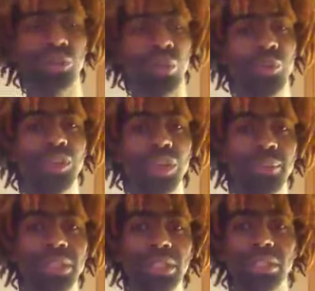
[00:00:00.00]
when we came
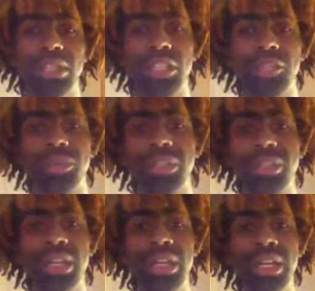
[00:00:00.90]
into this country,
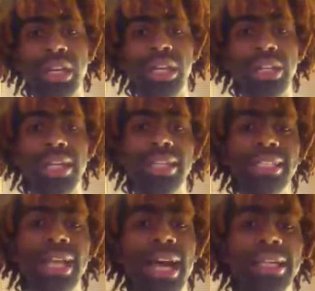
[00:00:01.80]
a lot of these
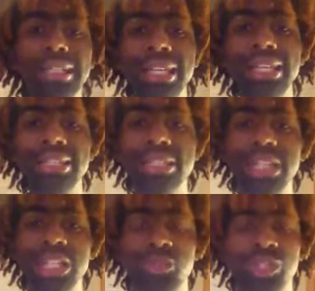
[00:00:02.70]
holidays and
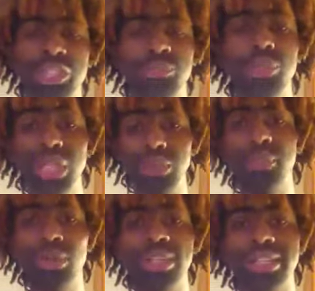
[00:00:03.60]
such were just put
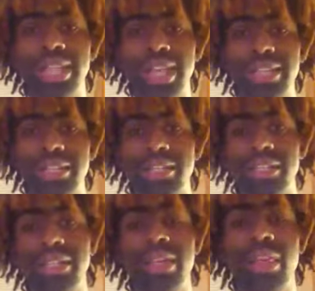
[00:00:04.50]
upon us as just
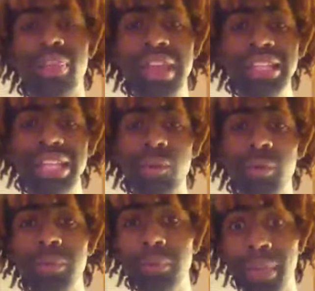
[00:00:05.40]
things that we
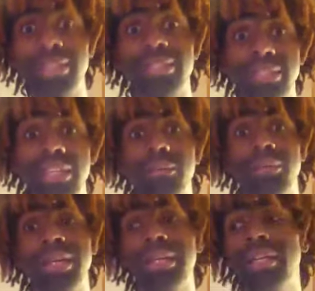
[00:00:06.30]
must
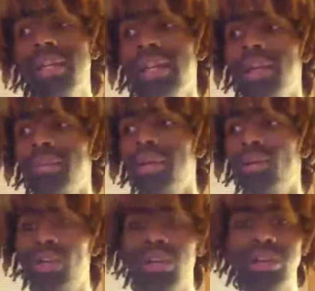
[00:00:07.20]
celebrate. But
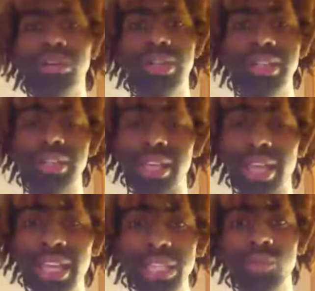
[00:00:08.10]
we all know that there's a
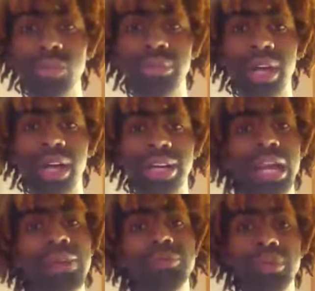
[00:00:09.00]
history behind
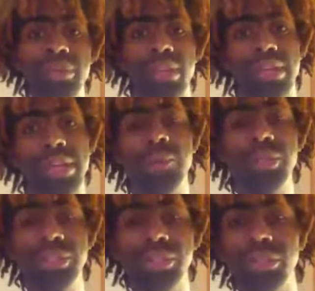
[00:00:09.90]
everything that we
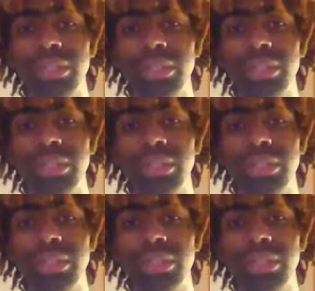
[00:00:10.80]
do.